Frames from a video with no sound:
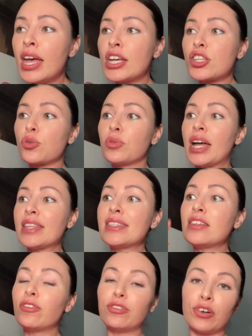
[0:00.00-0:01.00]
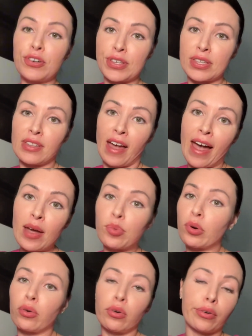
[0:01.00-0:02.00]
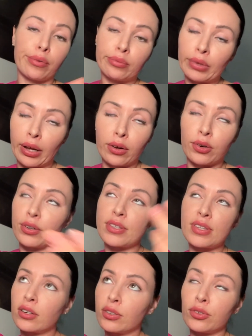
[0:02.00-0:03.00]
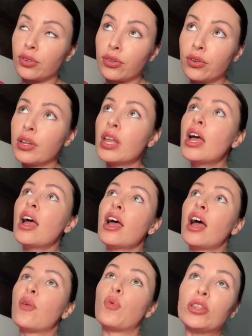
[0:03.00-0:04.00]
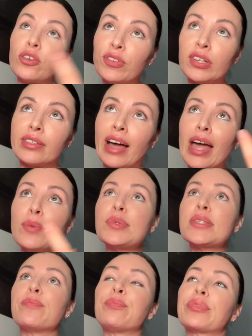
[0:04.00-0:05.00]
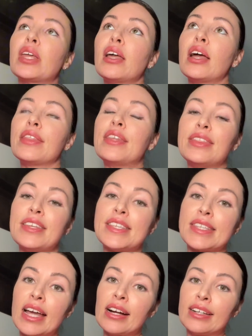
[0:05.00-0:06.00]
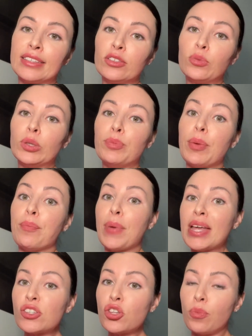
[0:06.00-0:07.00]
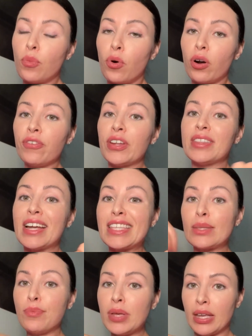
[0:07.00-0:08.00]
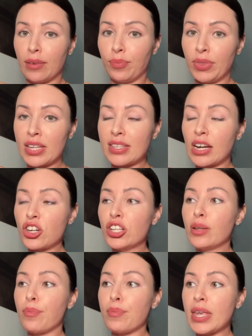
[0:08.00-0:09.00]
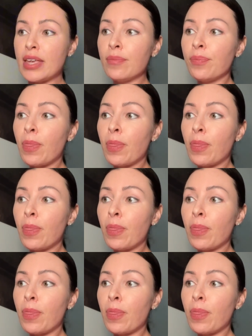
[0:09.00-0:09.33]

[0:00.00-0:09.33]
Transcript: So that's the first type, or the second or third, one of the types. Then the second will be mesomorph, and that's me. That's actually me.